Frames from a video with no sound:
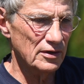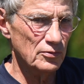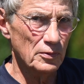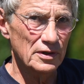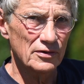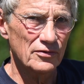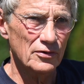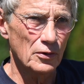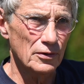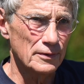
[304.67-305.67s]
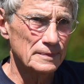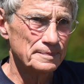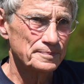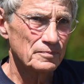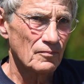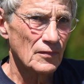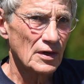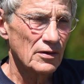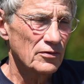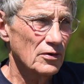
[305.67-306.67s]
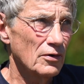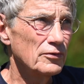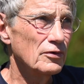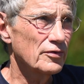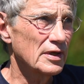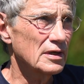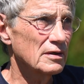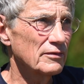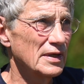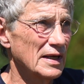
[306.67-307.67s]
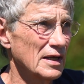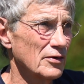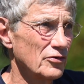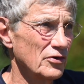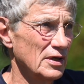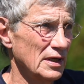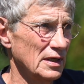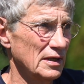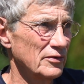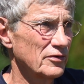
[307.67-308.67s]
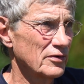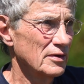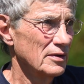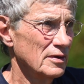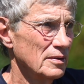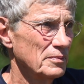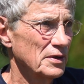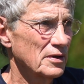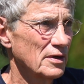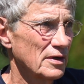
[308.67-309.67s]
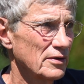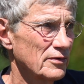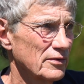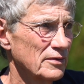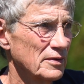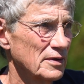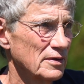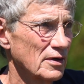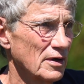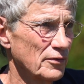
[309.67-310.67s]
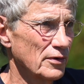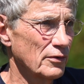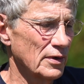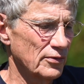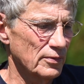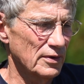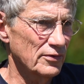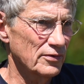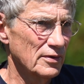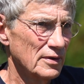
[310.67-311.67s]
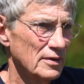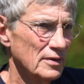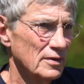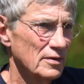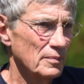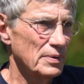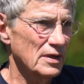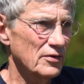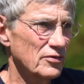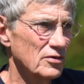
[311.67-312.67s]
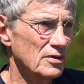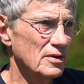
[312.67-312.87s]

is wind and solar. So if you think of the energy needs, because, and the governor agrees with this, the biggest